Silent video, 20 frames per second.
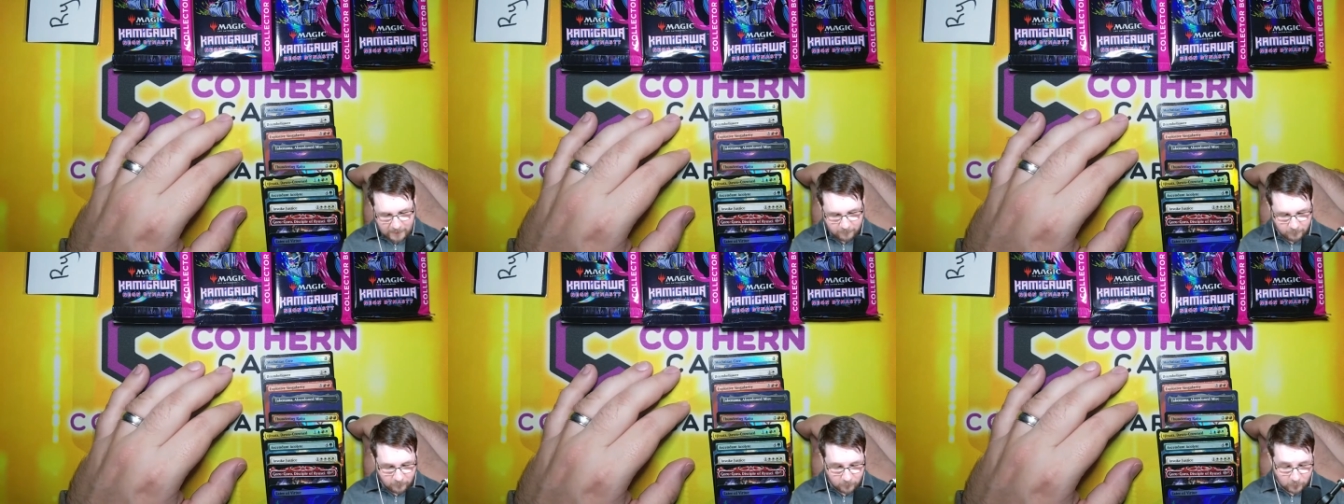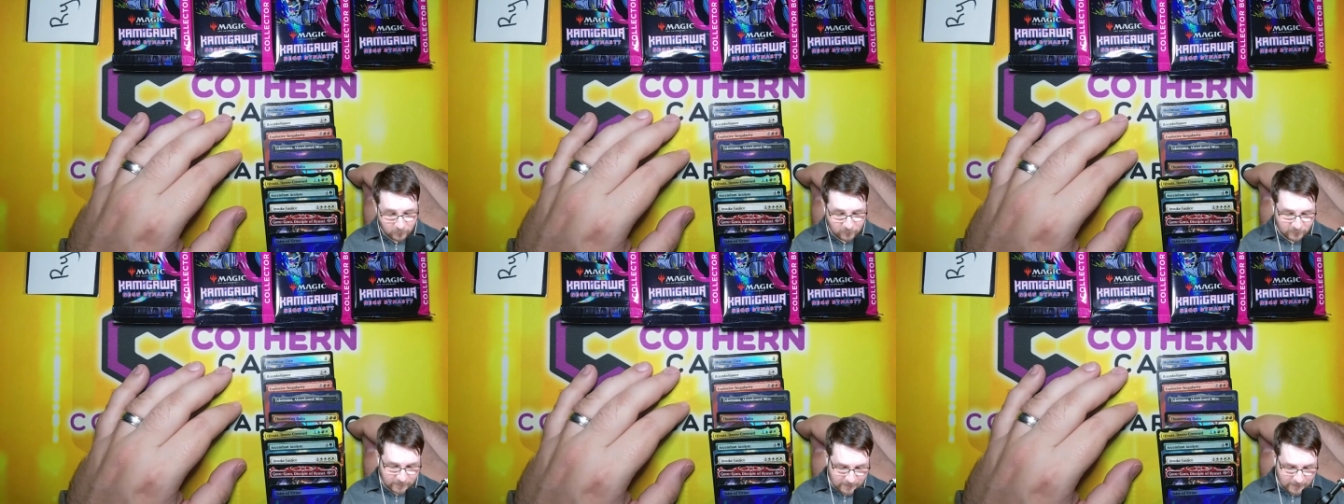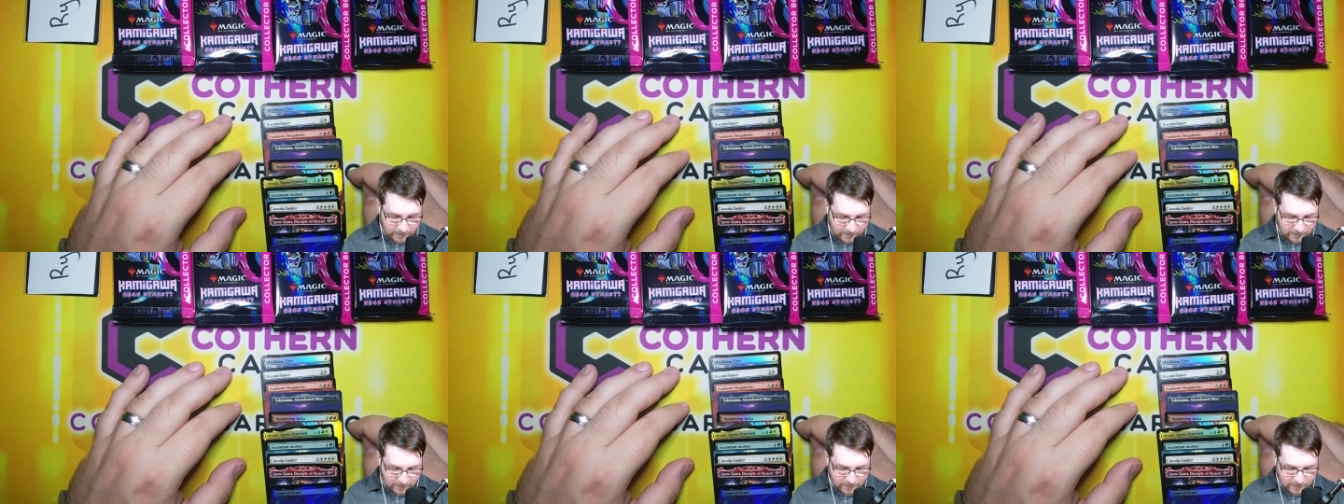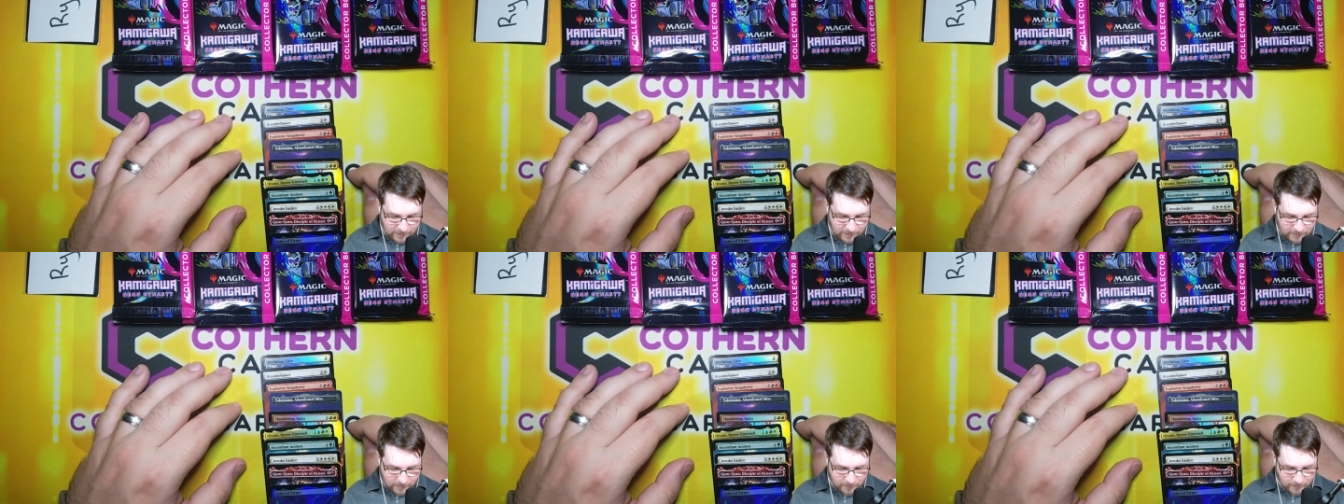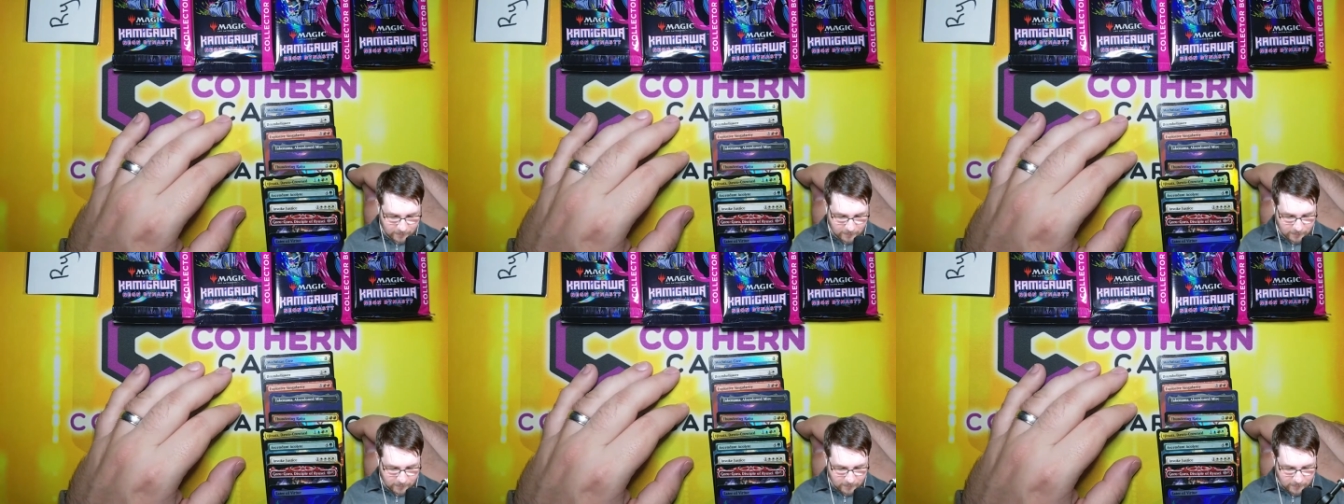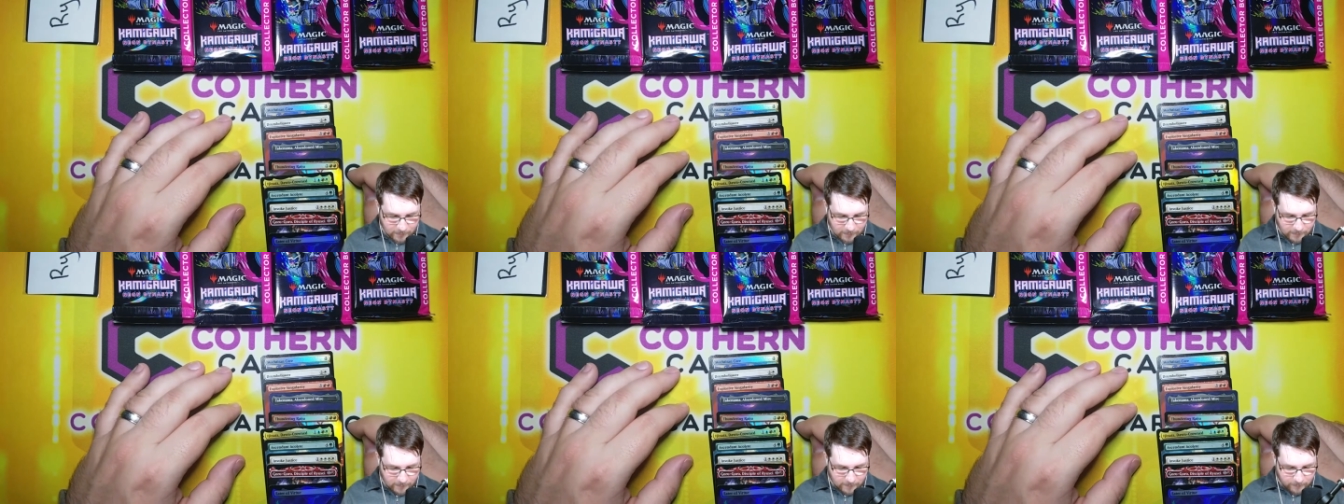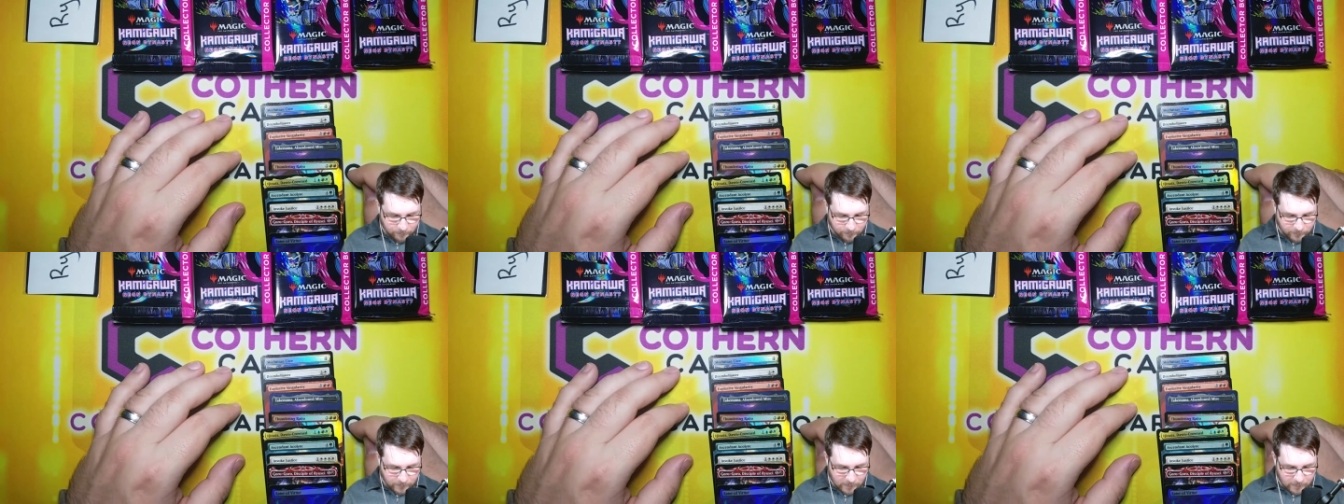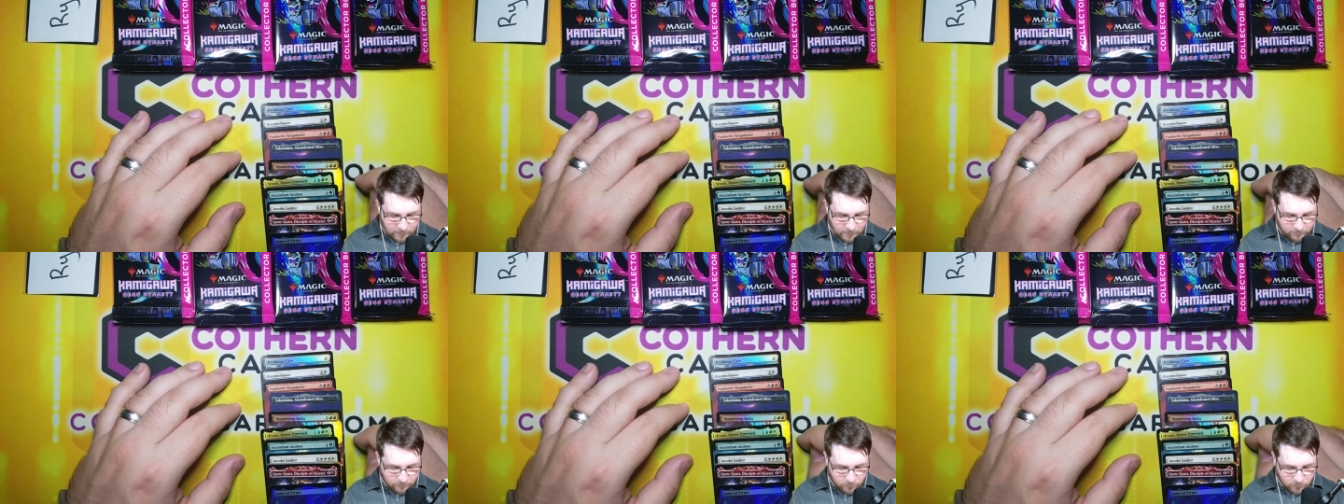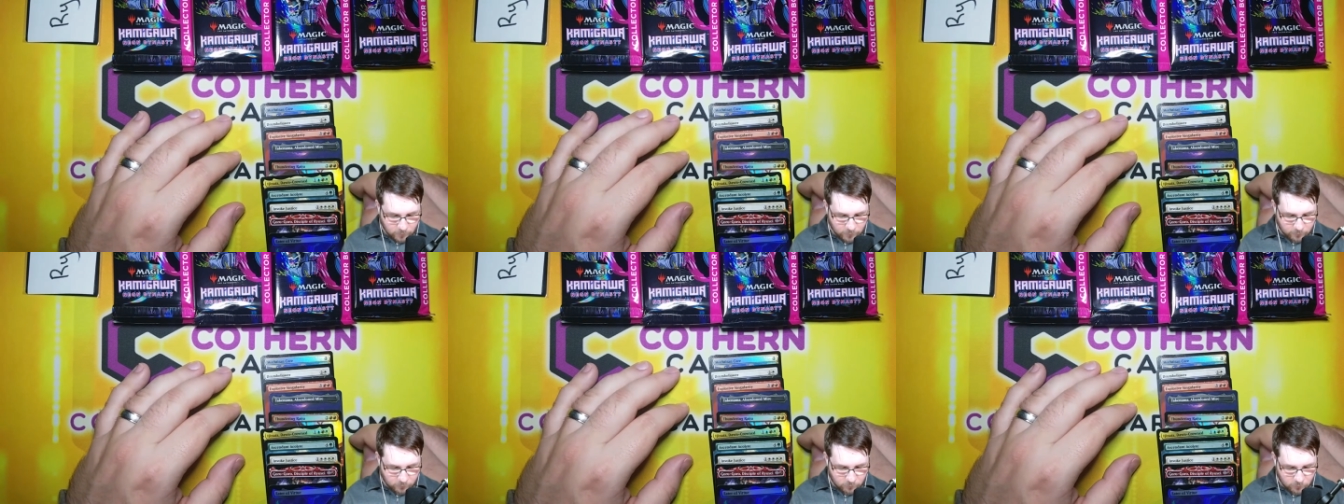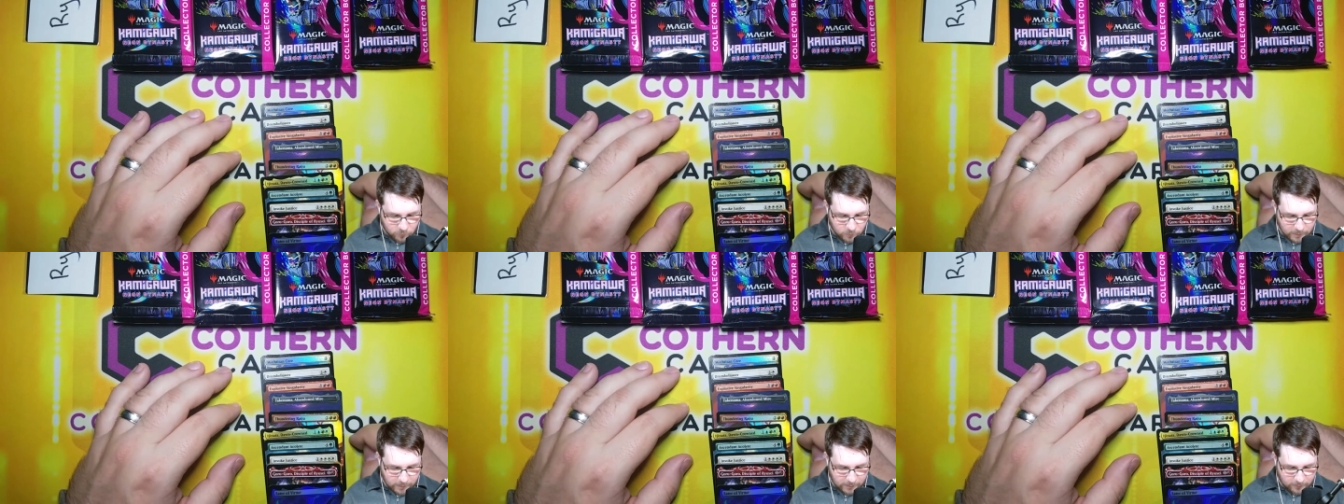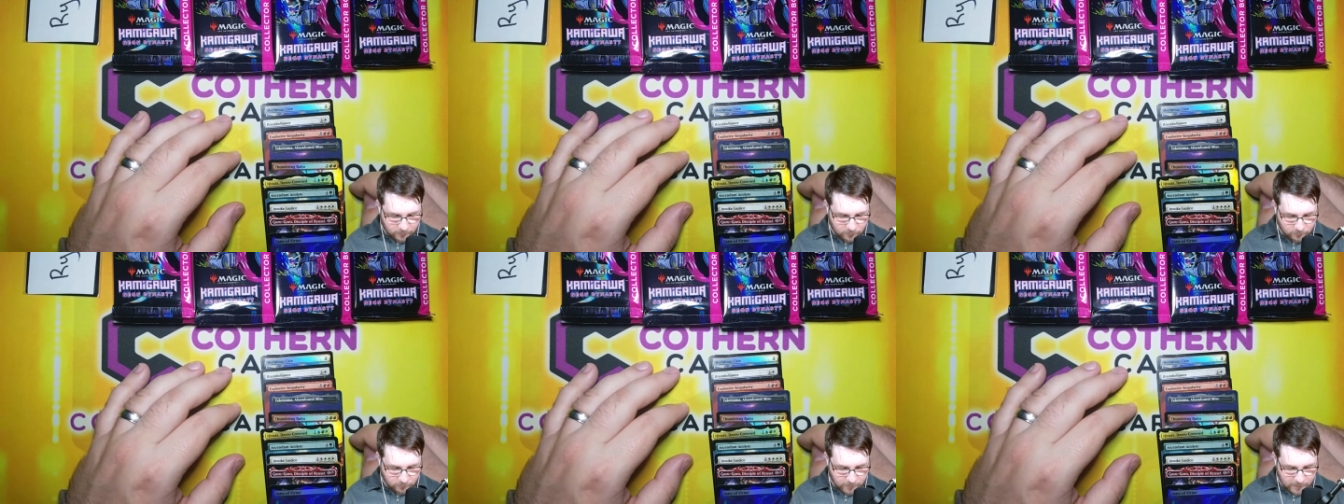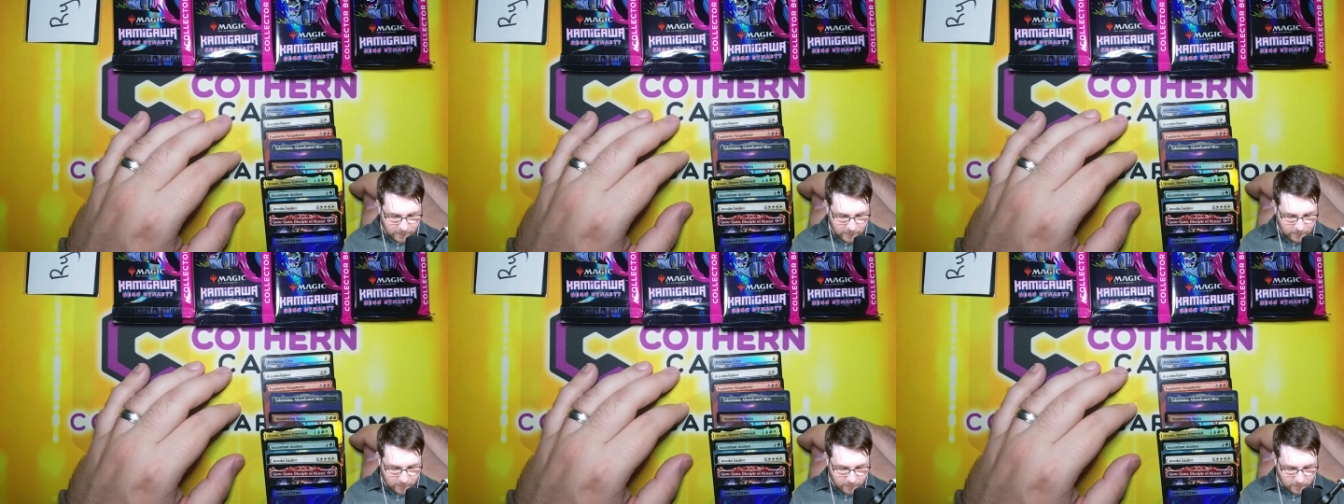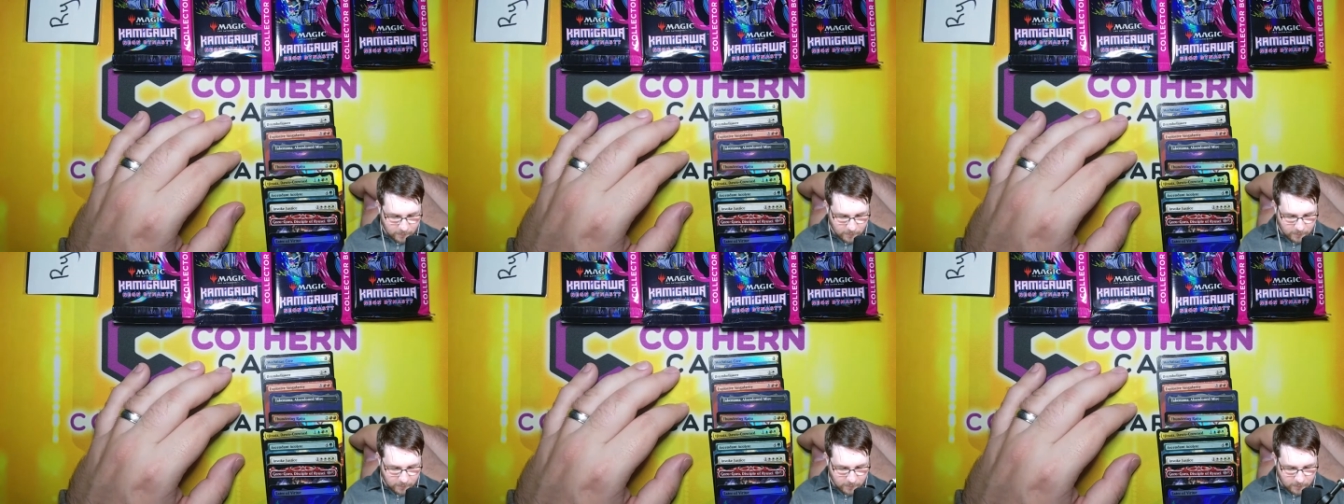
and four is nineteen, and four is twenty-three.